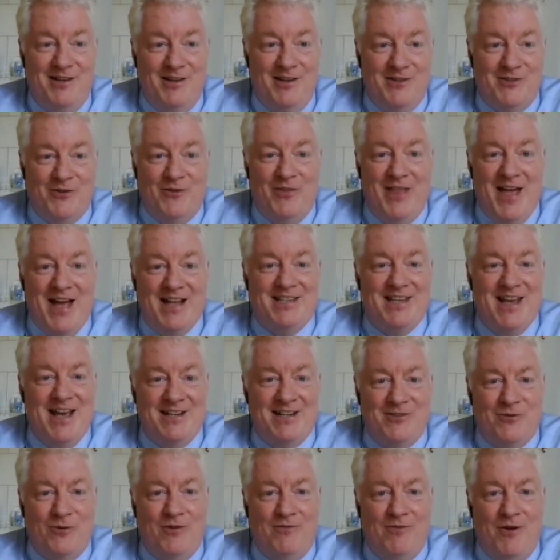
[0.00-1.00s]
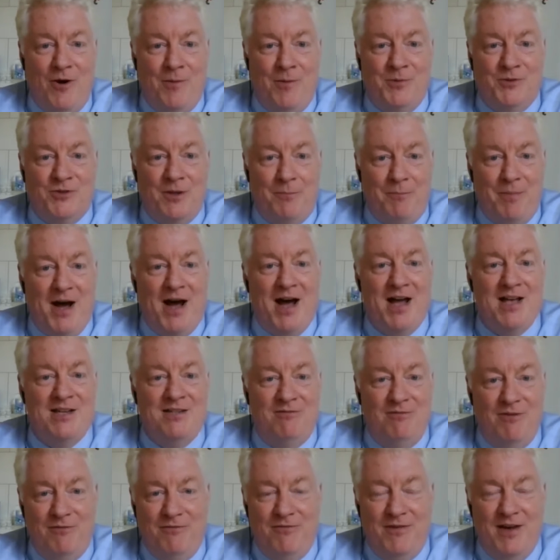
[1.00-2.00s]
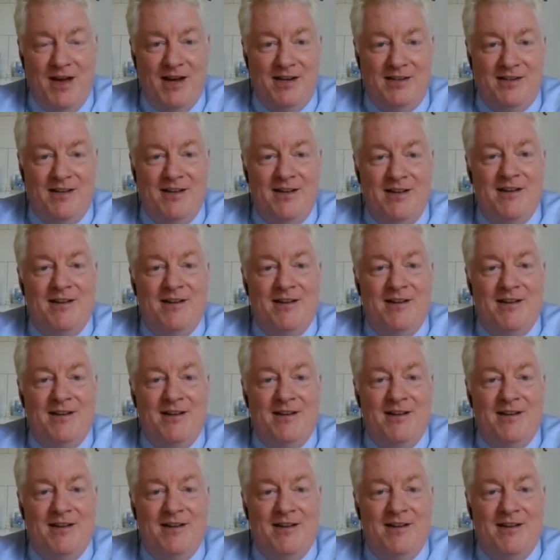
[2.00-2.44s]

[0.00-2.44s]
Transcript: So that's had sort of almost a positive effect.